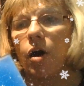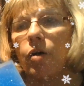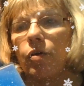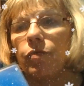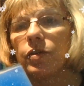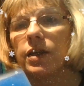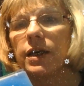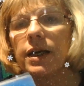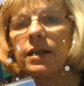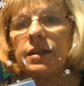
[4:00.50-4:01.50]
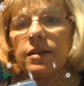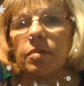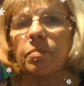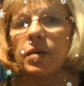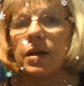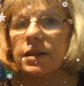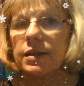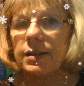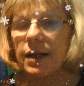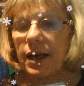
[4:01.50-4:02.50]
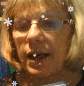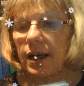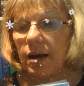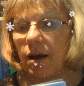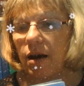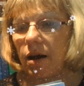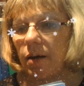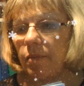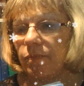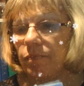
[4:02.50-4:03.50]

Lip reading: over the kingdom to hear her.